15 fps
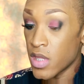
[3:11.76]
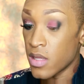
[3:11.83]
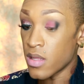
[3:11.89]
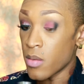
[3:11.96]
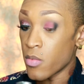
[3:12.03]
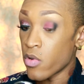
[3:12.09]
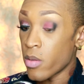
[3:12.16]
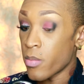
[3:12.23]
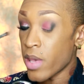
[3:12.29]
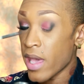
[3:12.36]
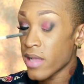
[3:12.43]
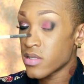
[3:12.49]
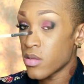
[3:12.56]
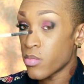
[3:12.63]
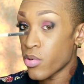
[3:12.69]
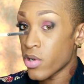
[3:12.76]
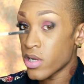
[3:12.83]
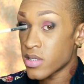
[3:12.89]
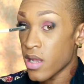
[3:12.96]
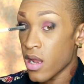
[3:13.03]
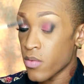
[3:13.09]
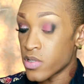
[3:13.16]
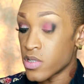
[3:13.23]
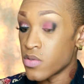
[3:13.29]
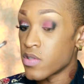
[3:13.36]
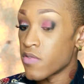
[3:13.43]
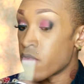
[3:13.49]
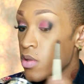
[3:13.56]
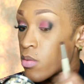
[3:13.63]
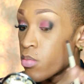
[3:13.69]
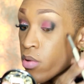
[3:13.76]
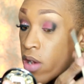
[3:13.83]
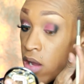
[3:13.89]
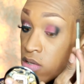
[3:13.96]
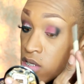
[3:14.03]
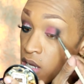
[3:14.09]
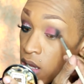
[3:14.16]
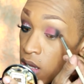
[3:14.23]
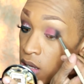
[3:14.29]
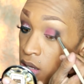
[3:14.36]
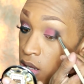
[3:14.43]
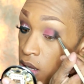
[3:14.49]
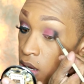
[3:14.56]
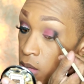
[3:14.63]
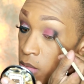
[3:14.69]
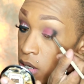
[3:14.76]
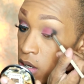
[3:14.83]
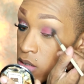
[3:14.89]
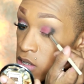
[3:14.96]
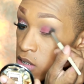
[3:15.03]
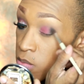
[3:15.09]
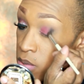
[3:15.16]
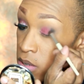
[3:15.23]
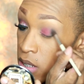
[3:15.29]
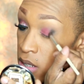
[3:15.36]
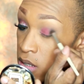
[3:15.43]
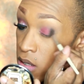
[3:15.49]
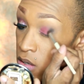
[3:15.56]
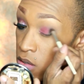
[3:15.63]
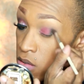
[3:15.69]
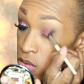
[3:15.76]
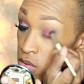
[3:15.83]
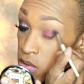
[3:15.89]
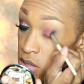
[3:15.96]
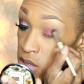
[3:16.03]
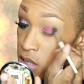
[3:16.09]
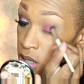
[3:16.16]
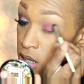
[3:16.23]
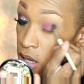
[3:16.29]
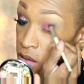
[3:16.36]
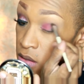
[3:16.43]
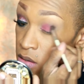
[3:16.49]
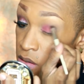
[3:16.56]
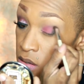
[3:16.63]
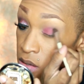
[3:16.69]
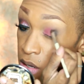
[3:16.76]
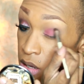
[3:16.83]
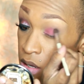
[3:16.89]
Then I'm going back to the brush that I was using for the brown shade, and I'm going to just blend those together.